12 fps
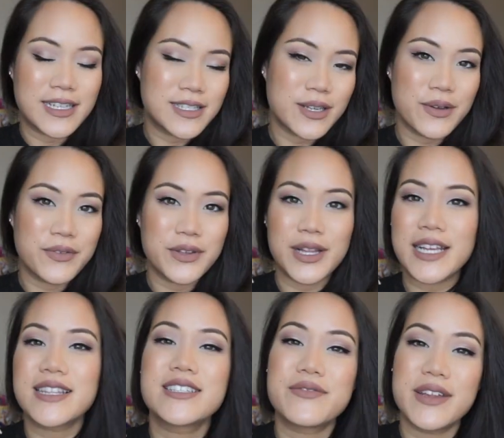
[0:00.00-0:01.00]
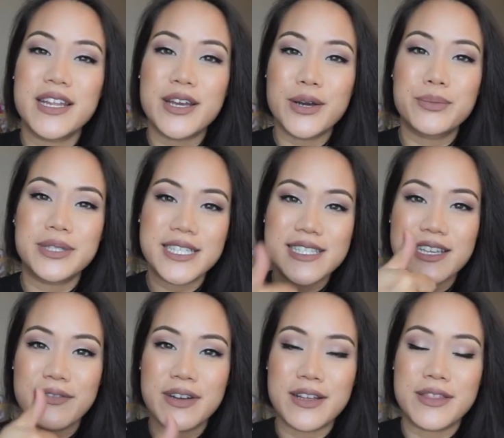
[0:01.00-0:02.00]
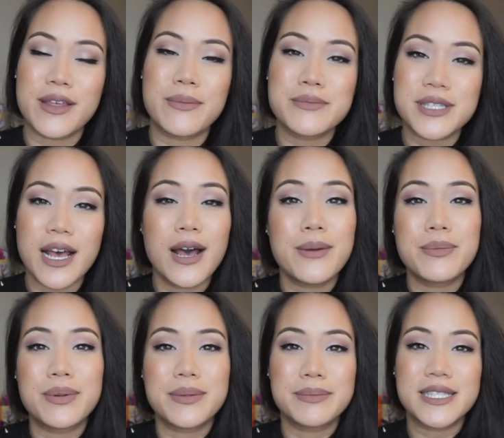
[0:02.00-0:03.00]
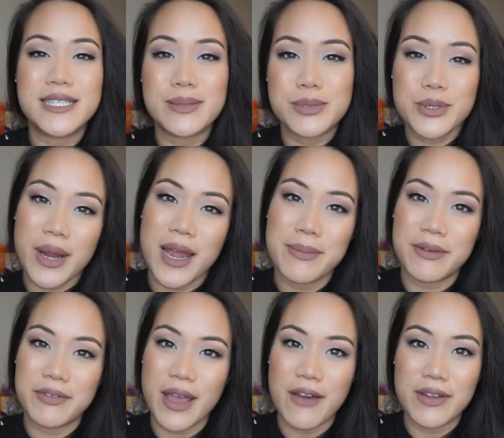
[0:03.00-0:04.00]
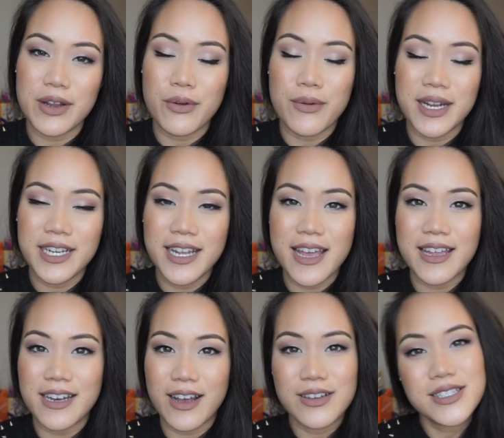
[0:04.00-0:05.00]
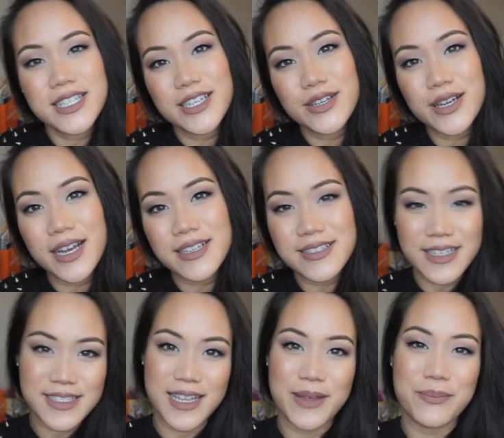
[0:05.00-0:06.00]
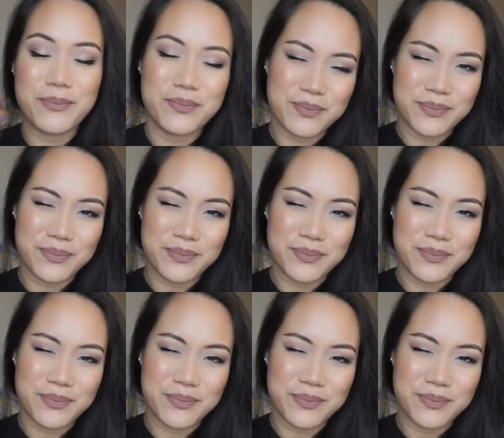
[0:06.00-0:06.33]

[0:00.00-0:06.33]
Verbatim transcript: So if you like this video, please give it a thumbs up. Please subscribe if you haven't already, and I'll see you guys next time.